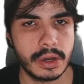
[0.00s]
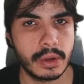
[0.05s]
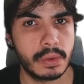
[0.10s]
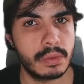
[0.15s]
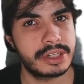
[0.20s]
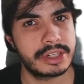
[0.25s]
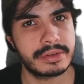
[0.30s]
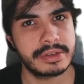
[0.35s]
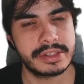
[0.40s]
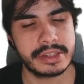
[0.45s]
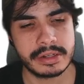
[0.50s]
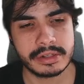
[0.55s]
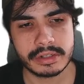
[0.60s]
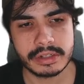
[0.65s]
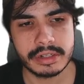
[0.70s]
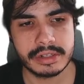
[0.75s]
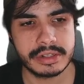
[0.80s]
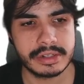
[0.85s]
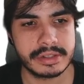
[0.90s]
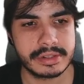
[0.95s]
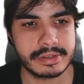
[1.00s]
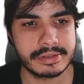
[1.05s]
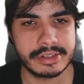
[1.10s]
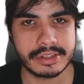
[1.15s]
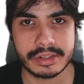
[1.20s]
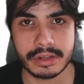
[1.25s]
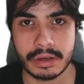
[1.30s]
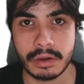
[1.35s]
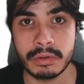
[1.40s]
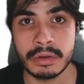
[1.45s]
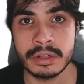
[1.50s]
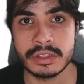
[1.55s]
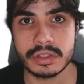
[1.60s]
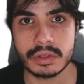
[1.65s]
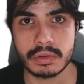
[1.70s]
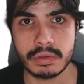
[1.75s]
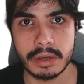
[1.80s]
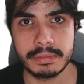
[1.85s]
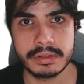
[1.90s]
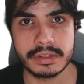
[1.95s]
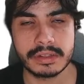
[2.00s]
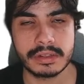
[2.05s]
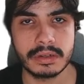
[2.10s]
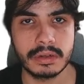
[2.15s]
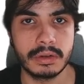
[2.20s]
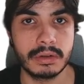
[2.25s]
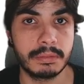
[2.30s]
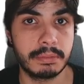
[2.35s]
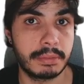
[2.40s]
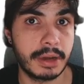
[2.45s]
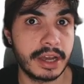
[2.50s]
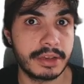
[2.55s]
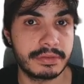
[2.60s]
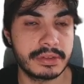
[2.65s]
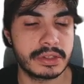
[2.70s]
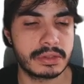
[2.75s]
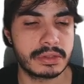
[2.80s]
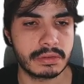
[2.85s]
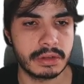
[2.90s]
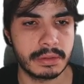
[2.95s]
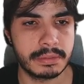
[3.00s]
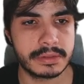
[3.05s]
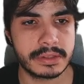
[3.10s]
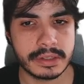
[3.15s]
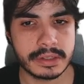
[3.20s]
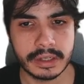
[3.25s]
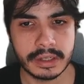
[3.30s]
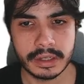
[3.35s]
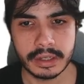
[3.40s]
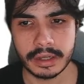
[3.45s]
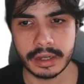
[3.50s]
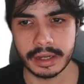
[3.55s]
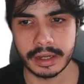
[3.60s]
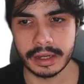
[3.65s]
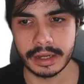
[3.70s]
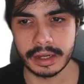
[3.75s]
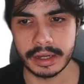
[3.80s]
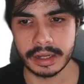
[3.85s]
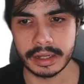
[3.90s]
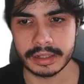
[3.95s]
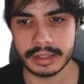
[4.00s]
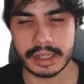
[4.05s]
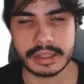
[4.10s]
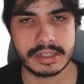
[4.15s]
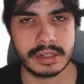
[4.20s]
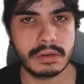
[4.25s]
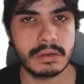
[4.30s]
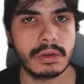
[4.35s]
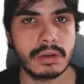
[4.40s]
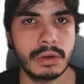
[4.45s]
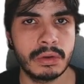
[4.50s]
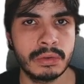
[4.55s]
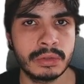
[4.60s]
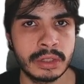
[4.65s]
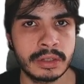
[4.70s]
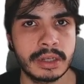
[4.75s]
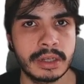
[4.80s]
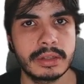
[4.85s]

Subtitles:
which are essentially just Conan scripts or Python scripts that tell Conan,